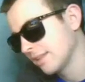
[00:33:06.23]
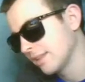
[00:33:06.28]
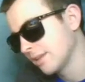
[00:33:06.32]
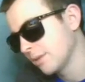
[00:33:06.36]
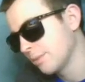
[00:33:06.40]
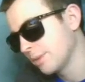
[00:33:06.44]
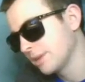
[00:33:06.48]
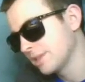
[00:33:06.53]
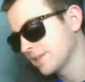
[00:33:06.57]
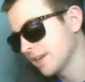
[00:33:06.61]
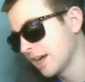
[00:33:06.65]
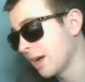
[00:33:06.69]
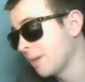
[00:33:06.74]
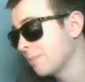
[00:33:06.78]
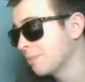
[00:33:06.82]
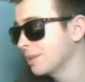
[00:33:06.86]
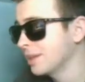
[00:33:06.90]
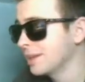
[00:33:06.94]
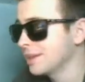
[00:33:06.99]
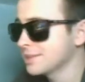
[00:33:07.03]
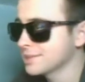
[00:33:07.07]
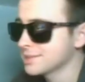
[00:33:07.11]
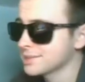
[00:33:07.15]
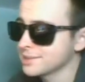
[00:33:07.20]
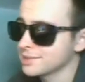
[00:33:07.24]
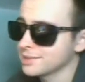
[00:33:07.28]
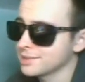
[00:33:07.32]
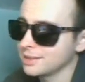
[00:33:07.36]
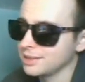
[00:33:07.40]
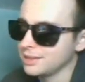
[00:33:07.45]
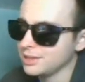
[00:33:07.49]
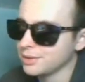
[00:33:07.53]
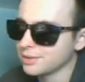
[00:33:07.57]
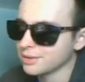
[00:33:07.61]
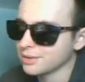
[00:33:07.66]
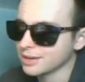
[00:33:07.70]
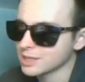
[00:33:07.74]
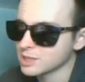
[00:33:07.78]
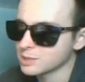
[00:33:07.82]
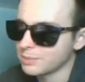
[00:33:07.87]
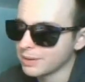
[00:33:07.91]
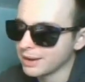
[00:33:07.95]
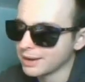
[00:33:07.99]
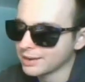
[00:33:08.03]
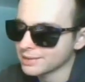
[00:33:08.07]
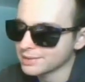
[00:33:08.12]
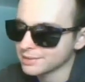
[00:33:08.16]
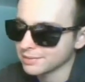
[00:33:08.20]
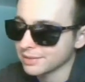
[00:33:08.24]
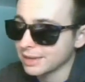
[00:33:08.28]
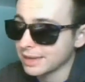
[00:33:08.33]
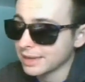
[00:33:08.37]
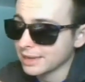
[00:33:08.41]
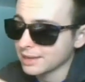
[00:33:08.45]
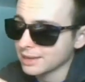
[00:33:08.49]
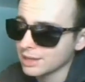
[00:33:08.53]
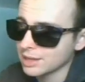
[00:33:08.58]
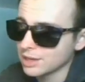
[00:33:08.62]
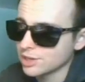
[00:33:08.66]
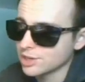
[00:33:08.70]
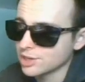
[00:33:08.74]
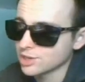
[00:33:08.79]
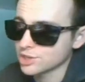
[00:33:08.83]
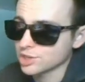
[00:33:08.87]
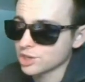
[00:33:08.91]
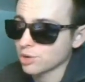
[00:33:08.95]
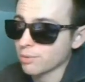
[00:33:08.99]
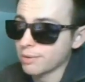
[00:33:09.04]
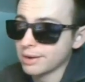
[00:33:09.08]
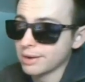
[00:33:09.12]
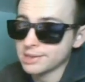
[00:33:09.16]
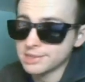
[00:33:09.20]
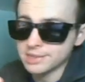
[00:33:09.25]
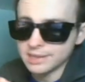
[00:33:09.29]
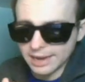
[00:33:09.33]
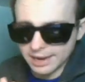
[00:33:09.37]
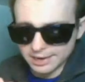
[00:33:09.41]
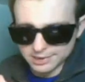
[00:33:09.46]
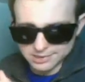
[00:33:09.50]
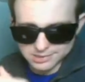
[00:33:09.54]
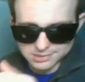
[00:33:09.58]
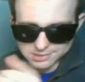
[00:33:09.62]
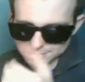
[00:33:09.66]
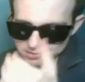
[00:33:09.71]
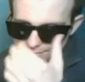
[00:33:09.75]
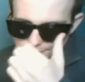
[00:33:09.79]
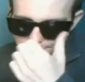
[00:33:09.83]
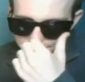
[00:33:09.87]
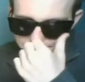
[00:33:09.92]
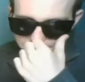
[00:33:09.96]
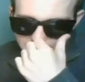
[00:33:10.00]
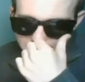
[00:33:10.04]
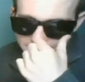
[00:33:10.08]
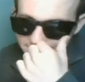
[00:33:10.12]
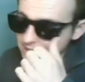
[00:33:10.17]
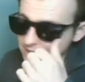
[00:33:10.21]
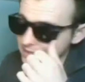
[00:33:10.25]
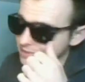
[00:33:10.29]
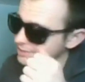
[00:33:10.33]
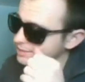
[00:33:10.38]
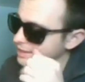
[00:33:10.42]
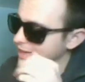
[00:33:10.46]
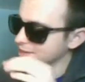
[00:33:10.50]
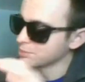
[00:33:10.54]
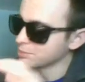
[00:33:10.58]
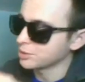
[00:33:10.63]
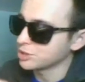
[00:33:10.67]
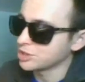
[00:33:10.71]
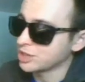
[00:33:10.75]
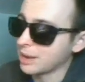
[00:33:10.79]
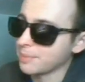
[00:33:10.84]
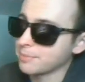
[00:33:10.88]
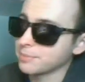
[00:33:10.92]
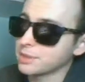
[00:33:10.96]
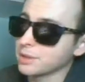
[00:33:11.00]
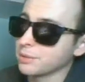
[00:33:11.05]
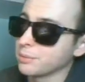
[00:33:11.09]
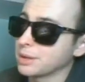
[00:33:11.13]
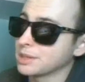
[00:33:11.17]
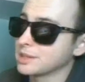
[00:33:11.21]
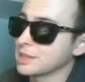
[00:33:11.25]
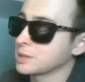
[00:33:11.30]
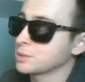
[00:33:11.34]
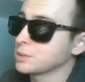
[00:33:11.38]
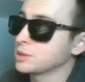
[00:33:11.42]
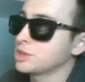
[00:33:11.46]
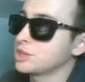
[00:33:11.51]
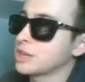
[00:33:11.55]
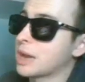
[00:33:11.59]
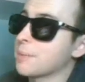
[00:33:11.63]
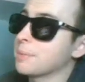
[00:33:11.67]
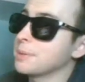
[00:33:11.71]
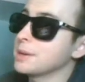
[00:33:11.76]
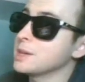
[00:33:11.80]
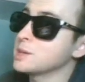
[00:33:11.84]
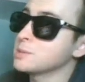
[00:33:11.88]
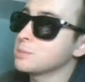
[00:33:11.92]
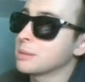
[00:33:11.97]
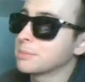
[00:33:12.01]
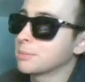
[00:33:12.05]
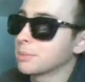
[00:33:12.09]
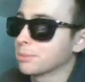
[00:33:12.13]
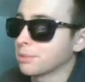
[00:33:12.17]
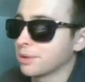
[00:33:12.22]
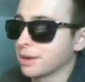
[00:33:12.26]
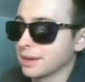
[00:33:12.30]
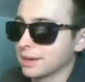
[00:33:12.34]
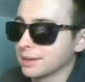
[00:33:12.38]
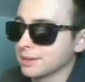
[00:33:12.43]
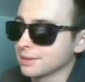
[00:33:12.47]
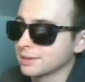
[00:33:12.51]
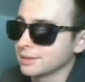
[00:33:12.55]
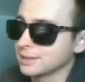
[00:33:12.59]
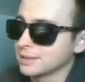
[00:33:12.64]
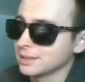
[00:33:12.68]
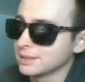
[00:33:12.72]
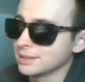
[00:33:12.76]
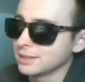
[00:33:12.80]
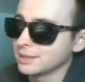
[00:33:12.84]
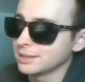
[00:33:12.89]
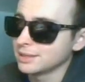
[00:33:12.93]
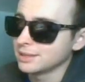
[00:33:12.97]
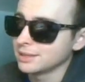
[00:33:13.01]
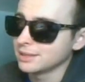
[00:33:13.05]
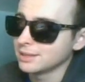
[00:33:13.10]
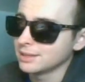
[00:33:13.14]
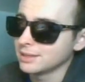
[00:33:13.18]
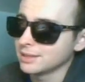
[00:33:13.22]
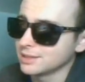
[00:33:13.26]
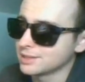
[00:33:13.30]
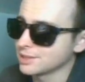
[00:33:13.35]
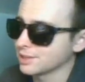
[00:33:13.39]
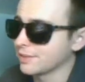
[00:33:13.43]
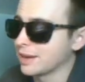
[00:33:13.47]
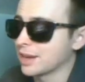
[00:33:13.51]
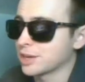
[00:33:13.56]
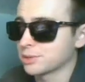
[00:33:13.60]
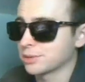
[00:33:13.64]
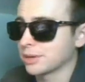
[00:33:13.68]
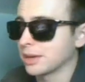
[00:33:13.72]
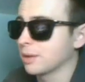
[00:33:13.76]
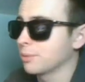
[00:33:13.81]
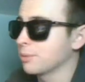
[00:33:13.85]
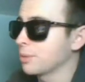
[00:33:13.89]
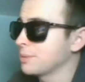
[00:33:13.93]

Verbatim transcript: When Ta plays, you can expect like just crazy decks, and that's what the Japanese people bring to Clash Royale.